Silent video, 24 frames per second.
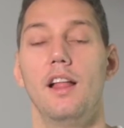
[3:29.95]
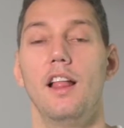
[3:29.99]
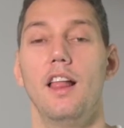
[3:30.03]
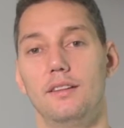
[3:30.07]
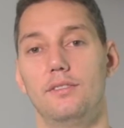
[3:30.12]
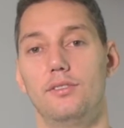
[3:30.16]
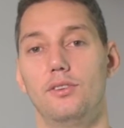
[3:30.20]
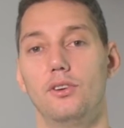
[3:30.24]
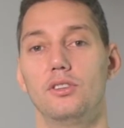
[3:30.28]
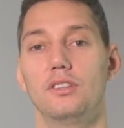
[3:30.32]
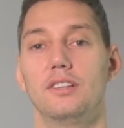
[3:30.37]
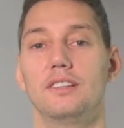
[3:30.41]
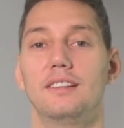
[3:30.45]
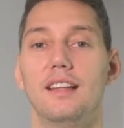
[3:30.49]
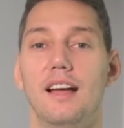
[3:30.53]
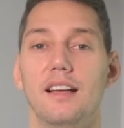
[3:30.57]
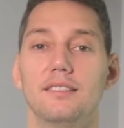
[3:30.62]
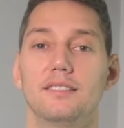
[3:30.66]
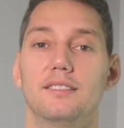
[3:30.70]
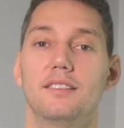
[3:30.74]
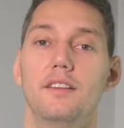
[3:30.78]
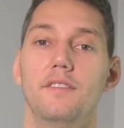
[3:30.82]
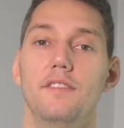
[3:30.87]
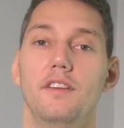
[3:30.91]
And so the
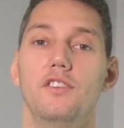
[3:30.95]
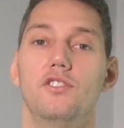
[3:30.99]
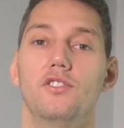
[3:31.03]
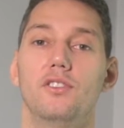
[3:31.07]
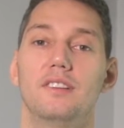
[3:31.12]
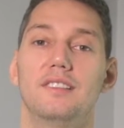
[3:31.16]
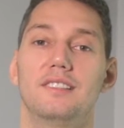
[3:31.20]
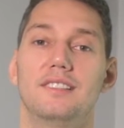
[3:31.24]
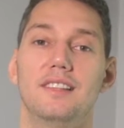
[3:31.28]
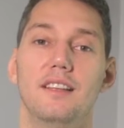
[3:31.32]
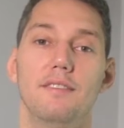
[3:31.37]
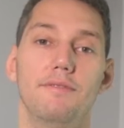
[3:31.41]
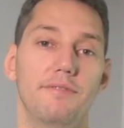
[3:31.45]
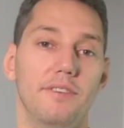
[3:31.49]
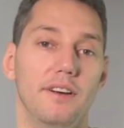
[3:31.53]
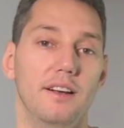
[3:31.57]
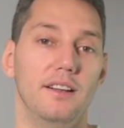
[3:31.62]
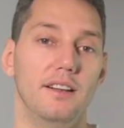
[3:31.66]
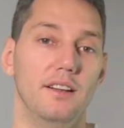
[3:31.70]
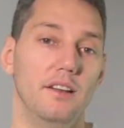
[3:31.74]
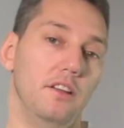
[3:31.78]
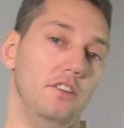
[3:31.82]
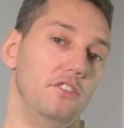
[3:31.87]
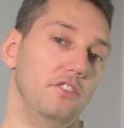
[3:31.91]
task division is
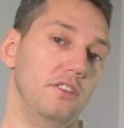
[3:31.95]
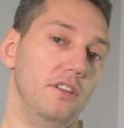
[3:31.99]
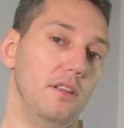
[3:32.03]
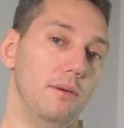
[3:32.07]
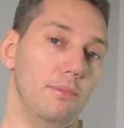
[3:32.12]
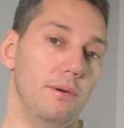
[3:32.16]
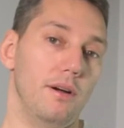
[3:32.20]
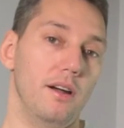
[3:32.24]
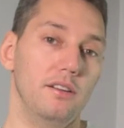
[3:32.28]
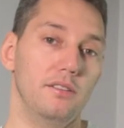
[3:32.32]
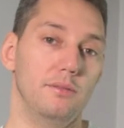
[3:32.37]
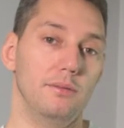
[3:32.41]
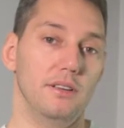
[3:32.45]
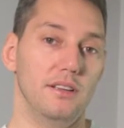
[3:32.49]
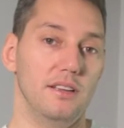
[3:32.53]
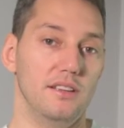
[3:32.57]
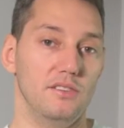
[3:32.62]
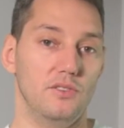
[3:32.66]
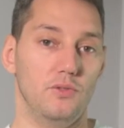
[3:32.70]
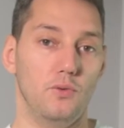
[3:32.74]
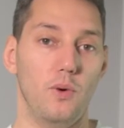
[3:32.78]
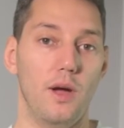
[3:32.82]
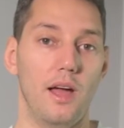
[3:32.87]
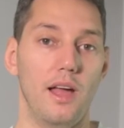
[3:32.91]
different in each department
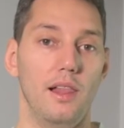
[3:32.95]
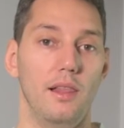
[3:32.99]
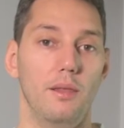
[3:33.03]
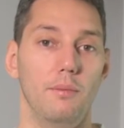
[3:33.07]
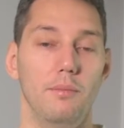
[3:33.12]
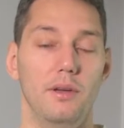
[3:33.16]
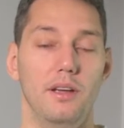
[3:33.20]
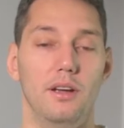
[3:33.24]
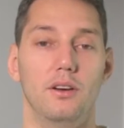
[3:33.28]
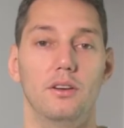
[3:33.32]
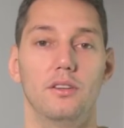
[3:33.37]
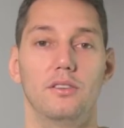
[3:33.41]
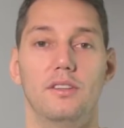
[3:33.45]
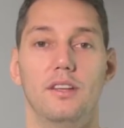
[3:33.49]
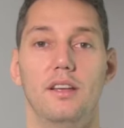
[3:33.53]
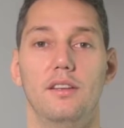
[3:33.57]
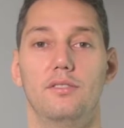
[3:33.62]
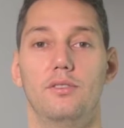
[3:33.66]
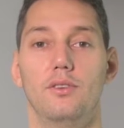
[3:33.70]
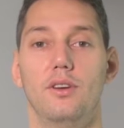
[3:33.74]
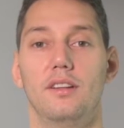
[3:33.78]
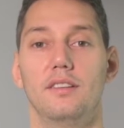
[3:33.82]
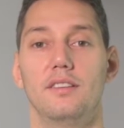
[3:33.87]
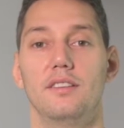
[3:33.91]
as well, because
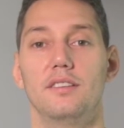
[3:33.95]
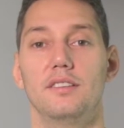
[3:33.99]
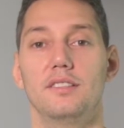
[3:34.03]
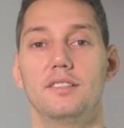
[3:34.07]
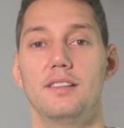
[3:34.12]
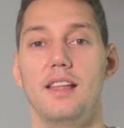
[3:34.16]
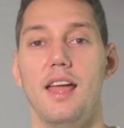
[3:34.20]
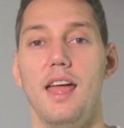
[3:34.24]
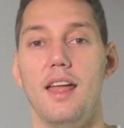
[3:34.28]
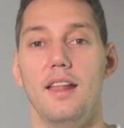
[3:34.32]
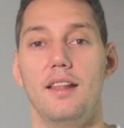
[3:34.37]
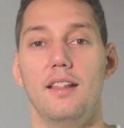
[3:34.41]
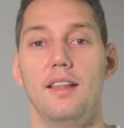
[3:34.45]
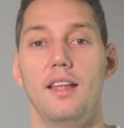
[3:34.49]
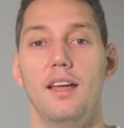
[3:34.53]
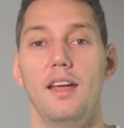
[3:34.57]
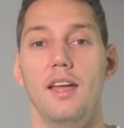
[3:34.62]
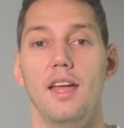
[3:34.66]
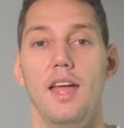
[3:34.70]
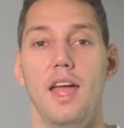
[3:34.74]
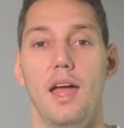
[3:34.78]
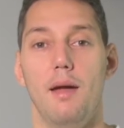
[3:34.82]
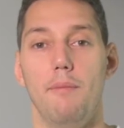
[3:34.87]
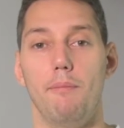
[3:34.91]
as you understand,
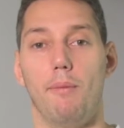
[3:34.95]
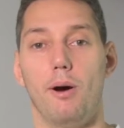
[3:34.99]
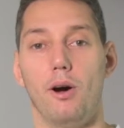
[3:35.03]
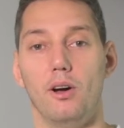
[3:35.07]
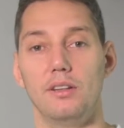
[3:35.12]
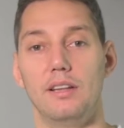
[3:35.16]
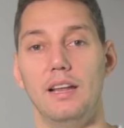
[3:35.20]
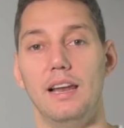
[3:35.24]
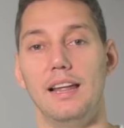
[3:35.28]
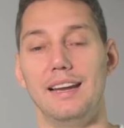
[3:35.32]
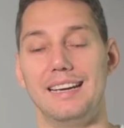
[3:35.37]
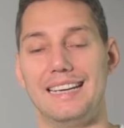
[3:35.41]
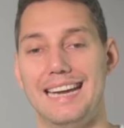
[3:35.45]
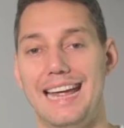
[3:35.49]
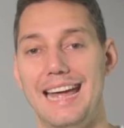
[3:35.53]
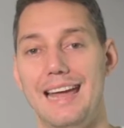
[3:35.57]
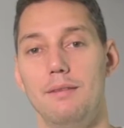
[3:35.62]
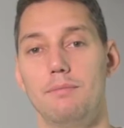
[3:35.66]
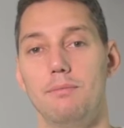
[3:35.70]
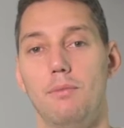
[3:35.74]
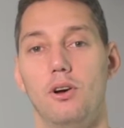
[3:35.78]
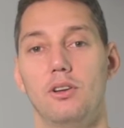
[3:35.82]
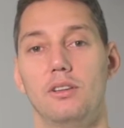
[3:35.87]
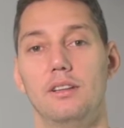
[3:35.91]
a modeler
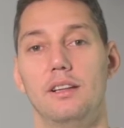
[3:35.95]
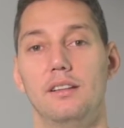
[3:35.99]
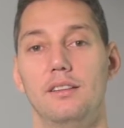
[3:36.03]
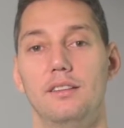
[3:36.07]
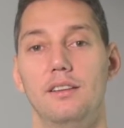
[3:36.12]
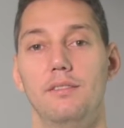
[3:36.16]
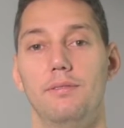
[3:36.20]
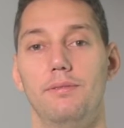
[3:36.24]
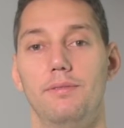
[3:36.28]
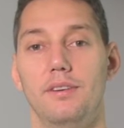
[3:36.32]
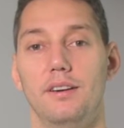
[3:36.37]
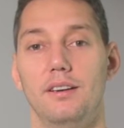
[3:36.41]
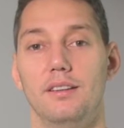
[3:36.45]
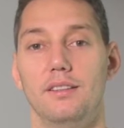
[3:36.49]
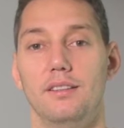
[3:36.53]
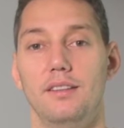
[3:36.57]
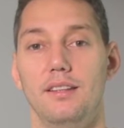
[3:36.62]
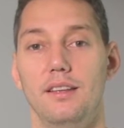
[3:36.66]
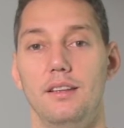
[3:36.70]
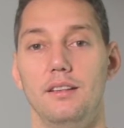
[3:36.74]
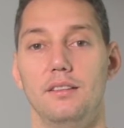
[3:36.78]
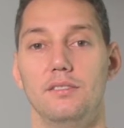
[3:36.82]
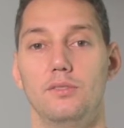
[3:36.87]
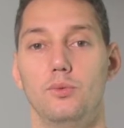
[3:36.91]
can model different
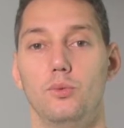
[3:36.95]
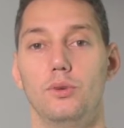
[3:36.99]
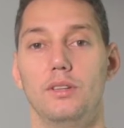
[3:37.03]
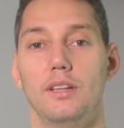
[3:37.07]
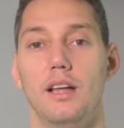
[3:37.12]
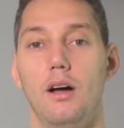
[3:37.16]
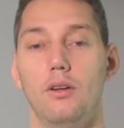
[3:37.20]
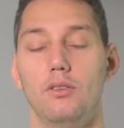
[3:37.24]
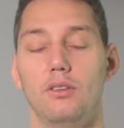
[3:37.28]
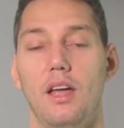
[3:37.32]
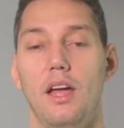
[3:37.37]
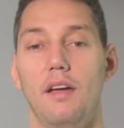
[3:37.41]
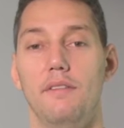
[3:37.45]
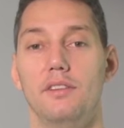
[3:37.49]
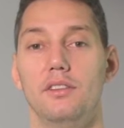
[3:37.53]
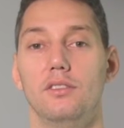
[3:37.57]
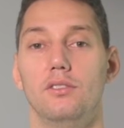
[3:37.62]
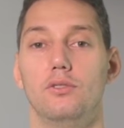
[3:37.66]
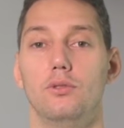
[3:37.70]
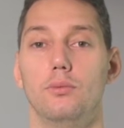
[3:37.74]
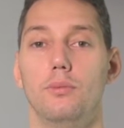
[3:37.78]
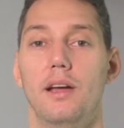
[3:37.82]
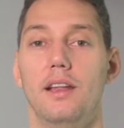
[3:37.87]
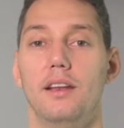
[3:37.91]
things without
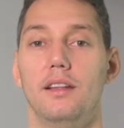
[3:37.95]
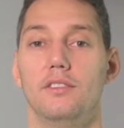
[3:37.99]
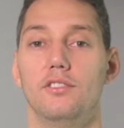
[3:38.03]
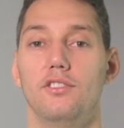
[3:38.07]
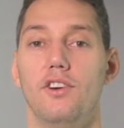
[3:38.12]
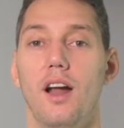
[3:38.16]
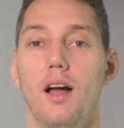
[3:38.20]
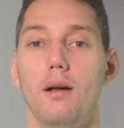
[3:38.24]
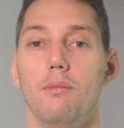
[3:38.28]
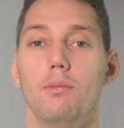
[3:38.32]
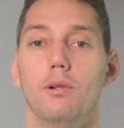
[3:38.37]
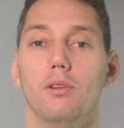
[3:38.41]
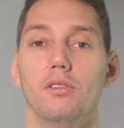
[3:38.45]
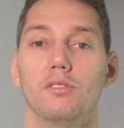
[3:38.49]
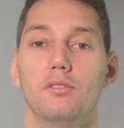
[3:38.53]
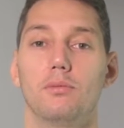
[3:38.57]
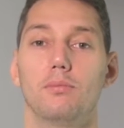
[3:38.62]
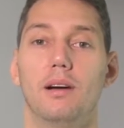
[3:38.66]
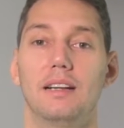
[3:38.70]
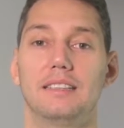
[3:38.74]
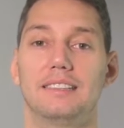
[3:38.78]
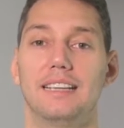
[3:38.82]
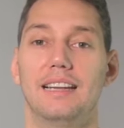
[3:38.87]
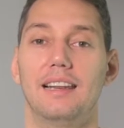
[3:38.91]
having too many troubles,
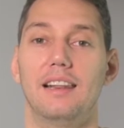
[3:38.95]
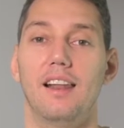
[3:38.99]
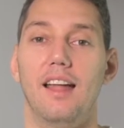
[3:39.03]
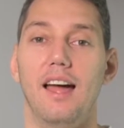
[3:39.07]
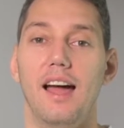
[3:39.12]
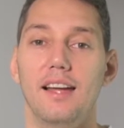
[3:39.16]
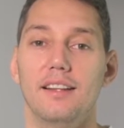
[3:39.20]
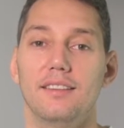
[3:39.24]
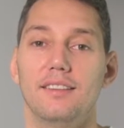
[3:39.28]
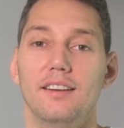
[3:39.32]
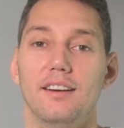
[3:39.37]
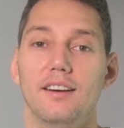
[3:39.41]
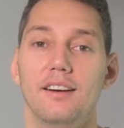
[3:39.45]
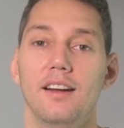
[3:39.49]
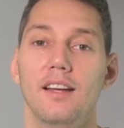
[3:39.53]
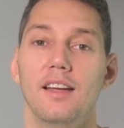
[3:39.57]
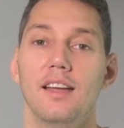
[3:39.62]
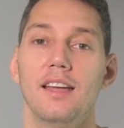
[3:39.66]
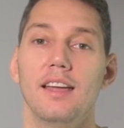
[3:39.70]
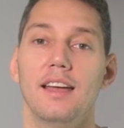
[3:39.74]
but a lighter